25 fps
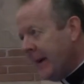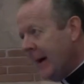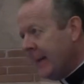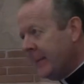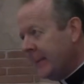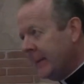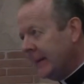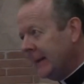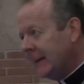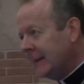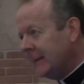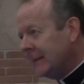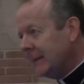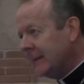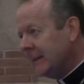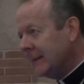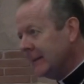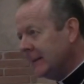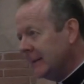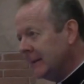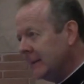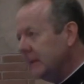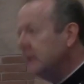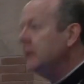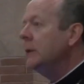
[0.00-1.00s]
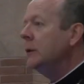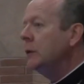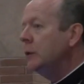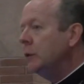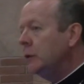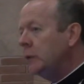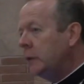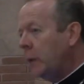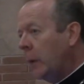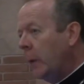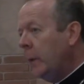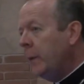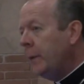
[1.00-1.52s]
families
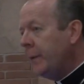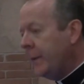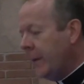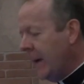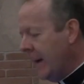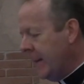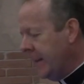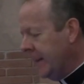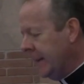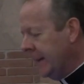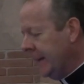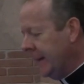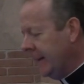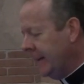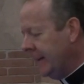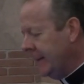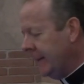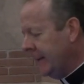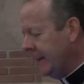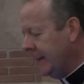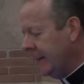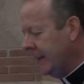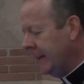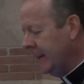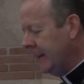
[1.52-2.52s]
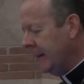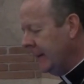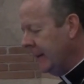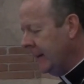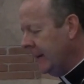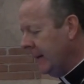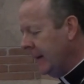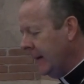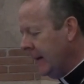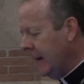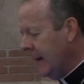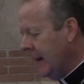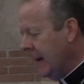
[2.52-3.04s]
to families.
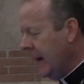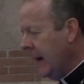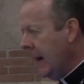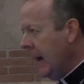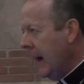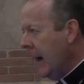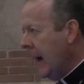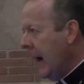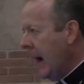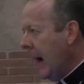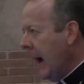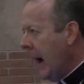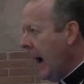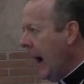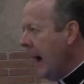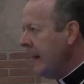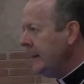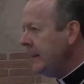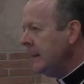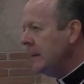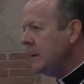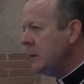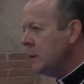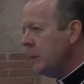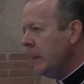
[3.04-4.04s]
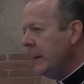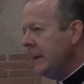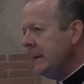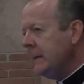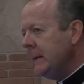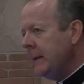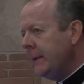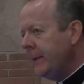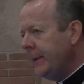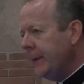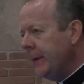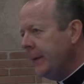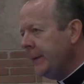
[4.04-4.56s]
At the
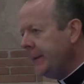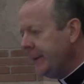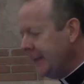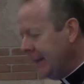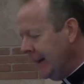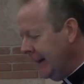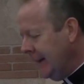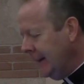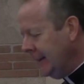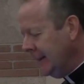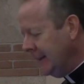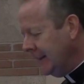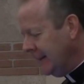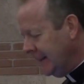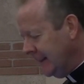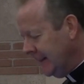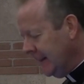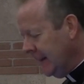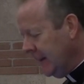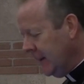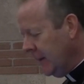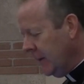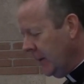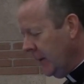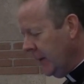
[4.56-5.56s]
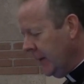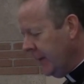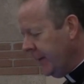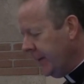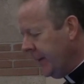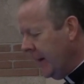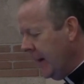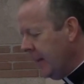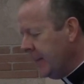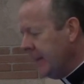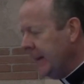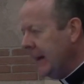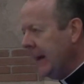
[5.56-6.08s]
2015 Synod on the
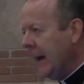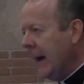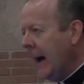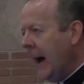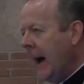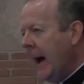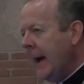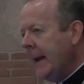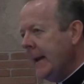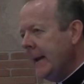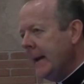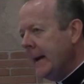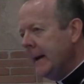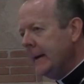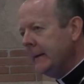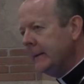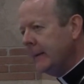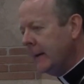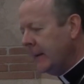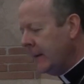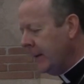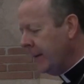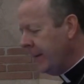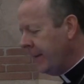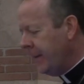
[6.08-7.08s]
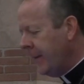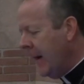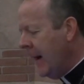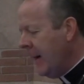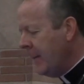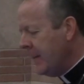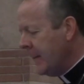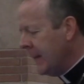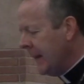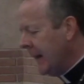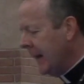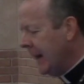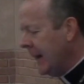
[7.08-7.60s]
Family, I learned that the
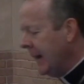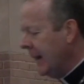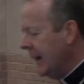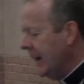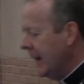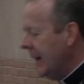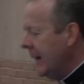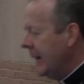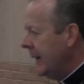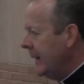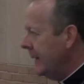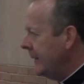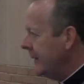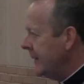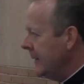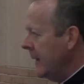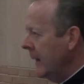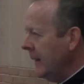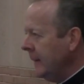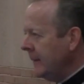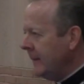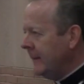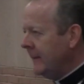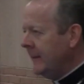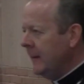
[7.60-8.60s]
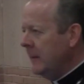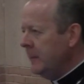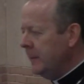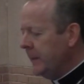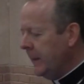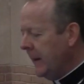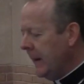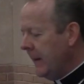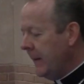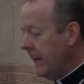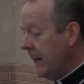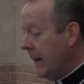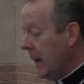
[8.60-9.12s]
family is not
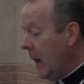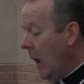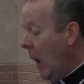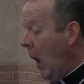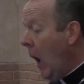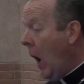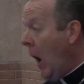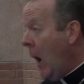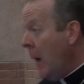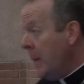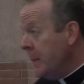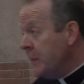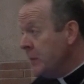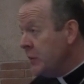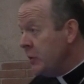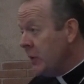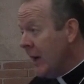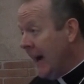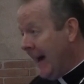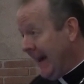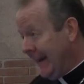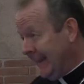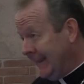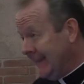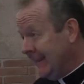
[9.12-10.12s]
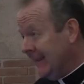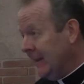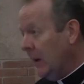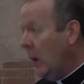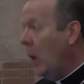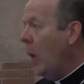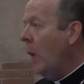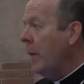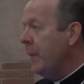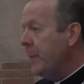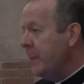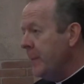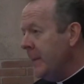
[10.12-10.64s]
simply the object
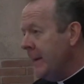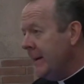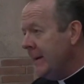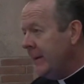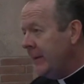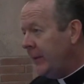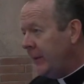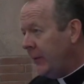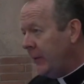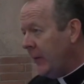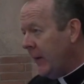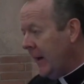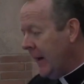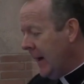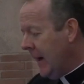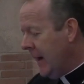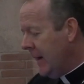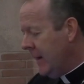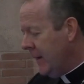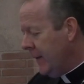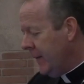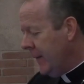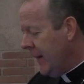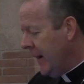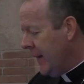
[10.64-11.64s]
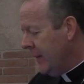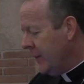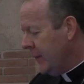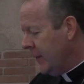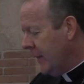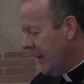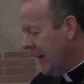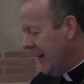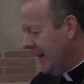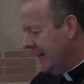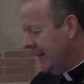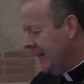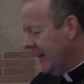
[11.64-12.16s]
of ministry and
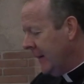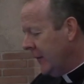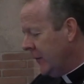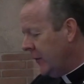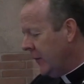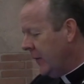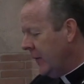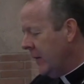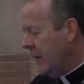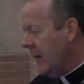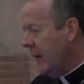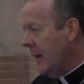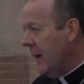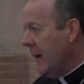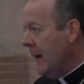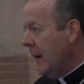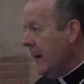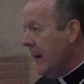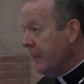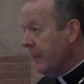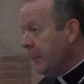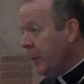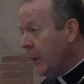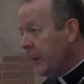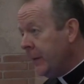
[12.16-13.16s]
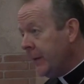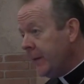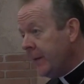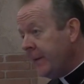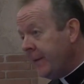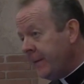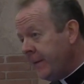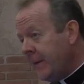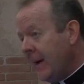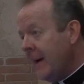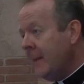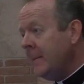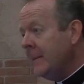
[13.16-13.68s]
evangelization, but the
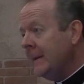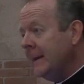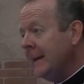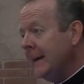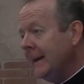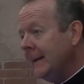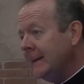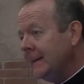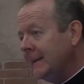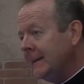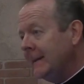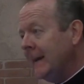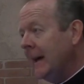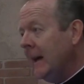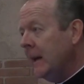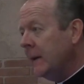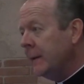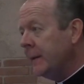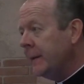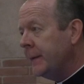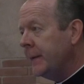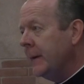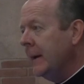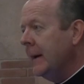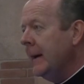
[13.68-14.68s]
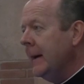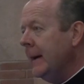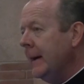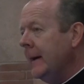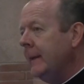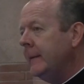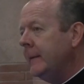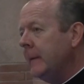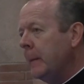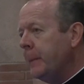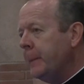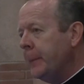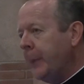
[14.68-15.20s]
family itself
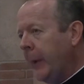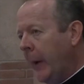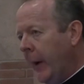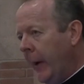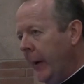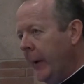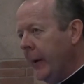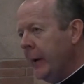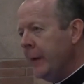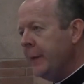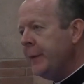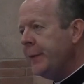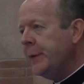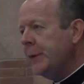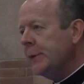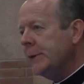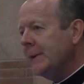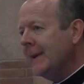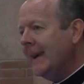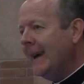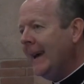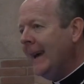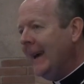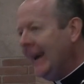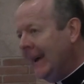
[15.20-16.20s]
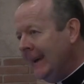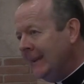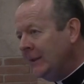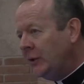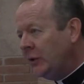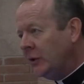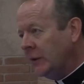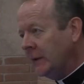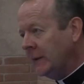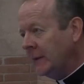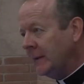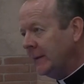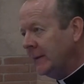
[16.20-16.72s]
is a powerful
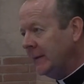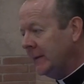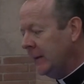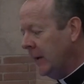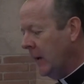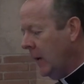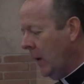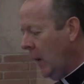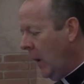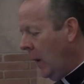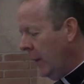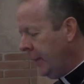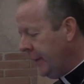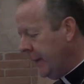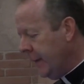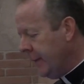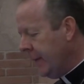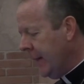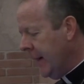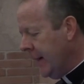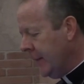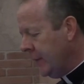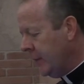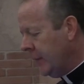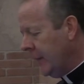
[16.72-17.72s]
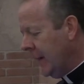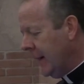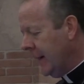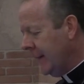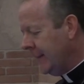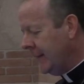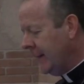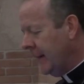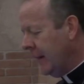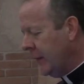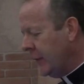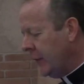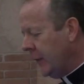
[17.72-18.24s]
agent of
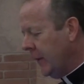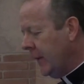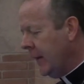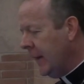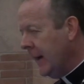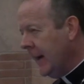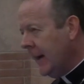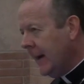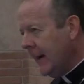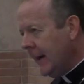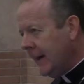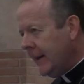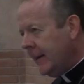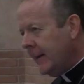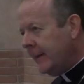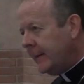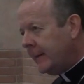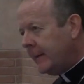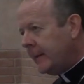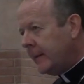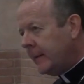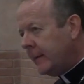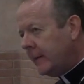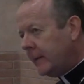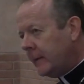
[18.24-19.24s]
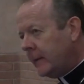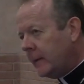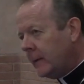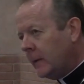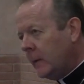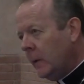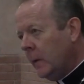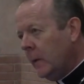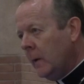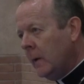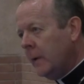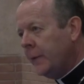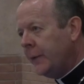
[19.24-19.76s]
evangelization. It is the
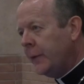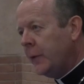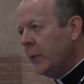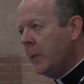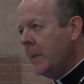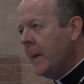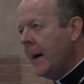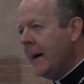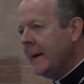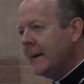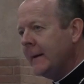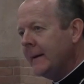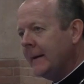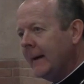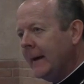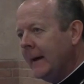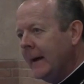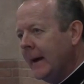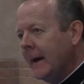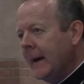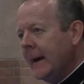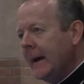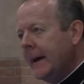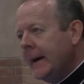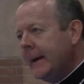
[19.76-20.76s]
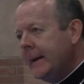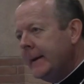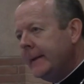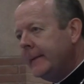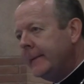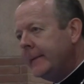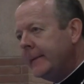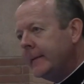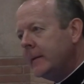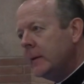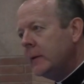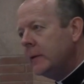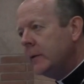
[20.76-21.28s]
school of humanity. It
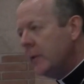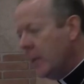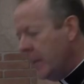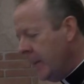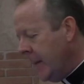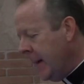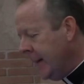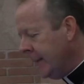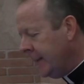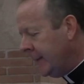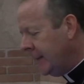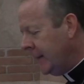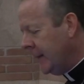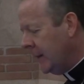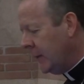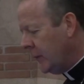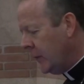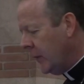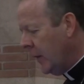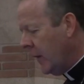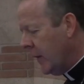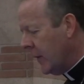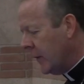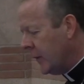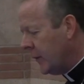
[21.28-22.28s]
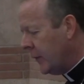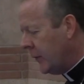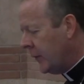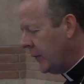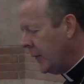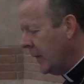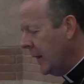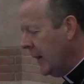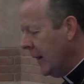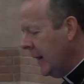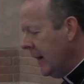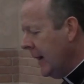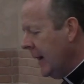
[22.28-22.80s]
is the domestic
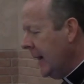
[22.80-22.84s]
church.